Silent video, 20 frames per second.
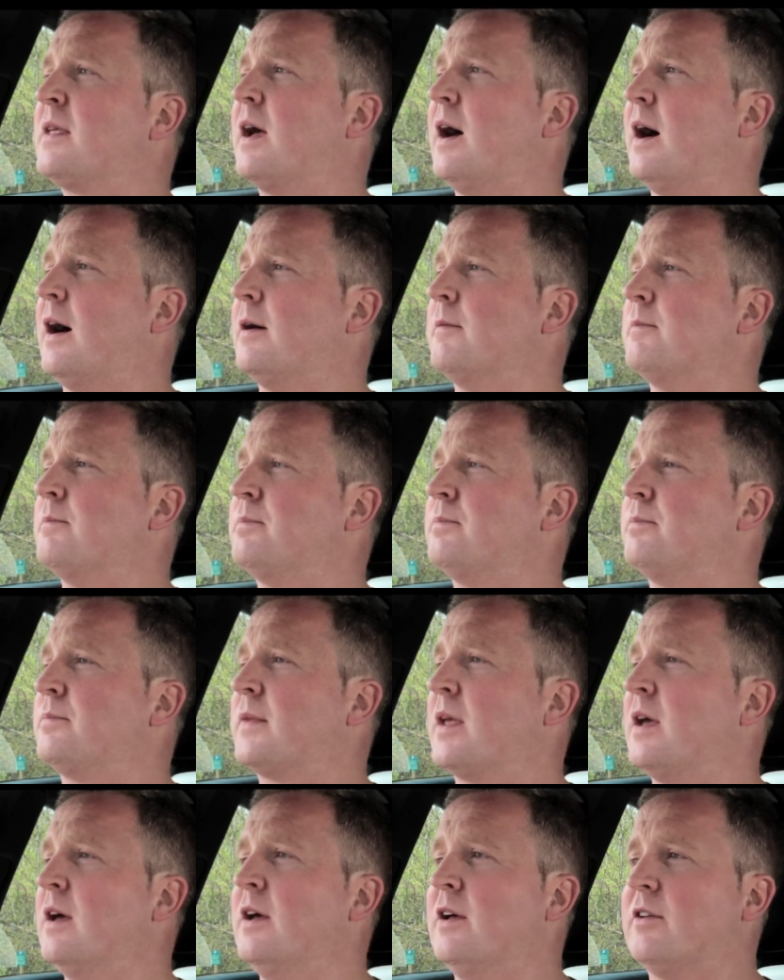
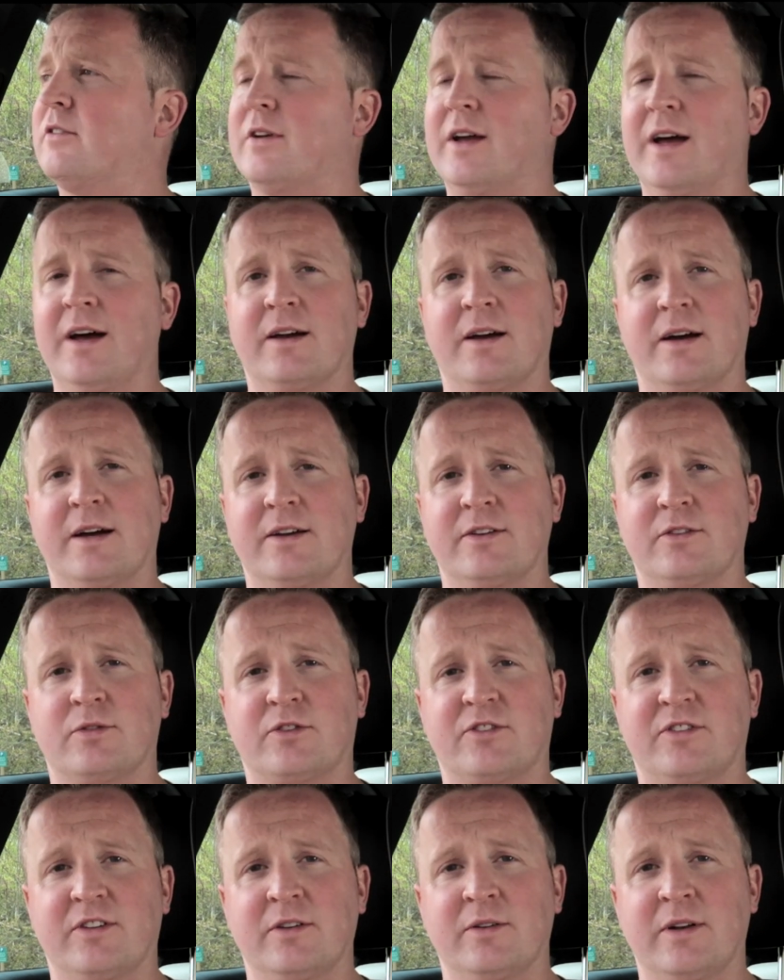So yeah, I'll
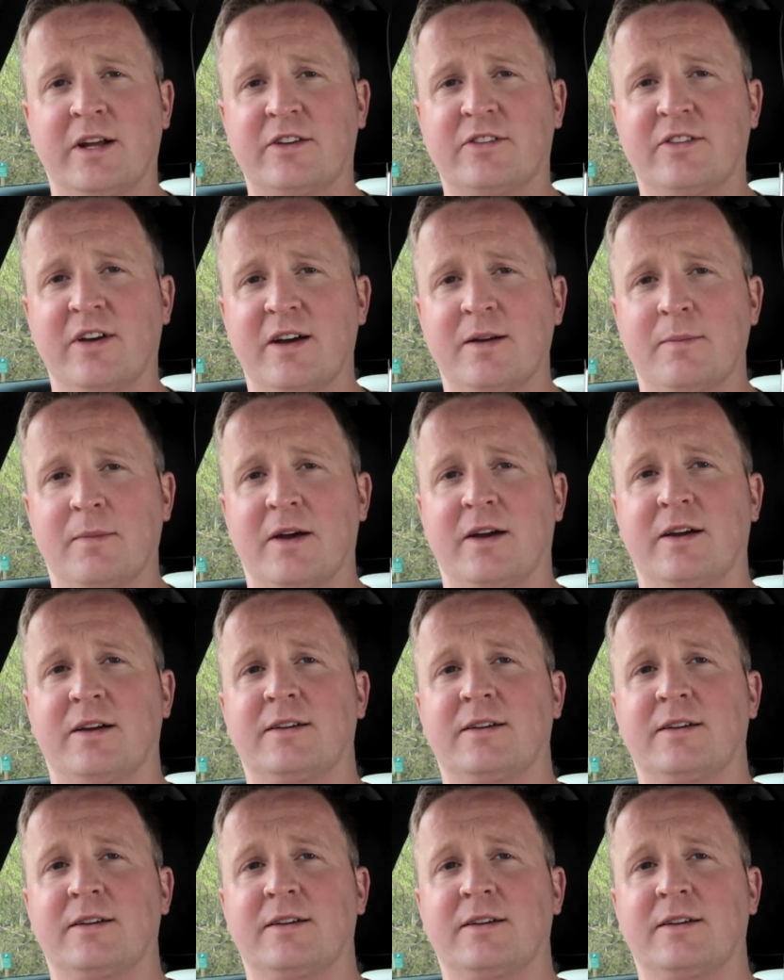see you next time.